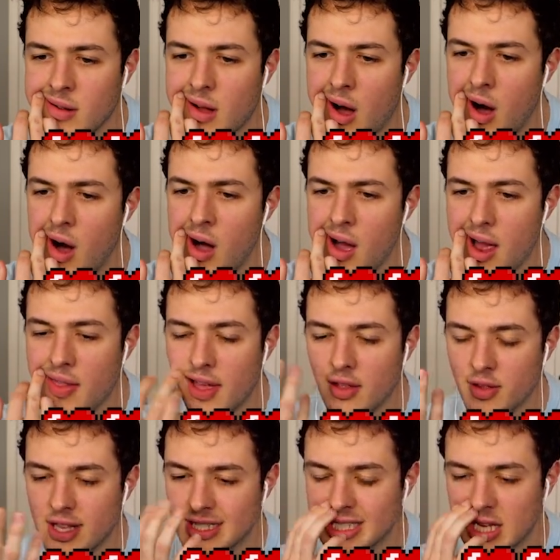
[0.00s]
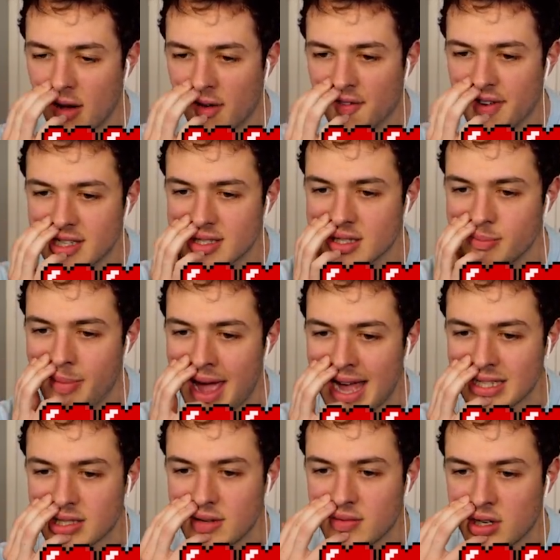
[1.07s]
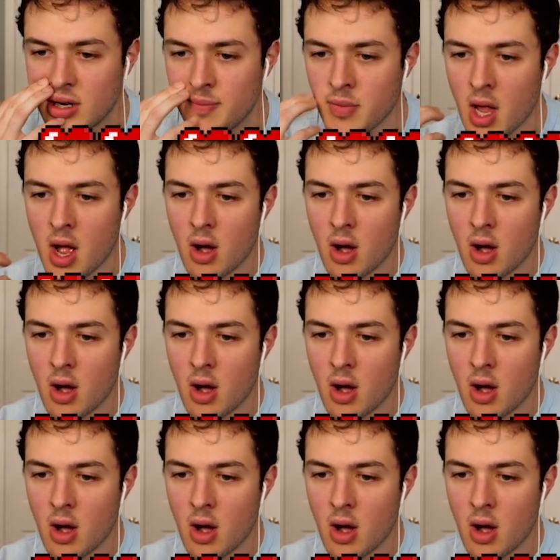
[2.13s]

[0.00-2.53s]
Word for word: Huh? And then this silverfish is massive, dude.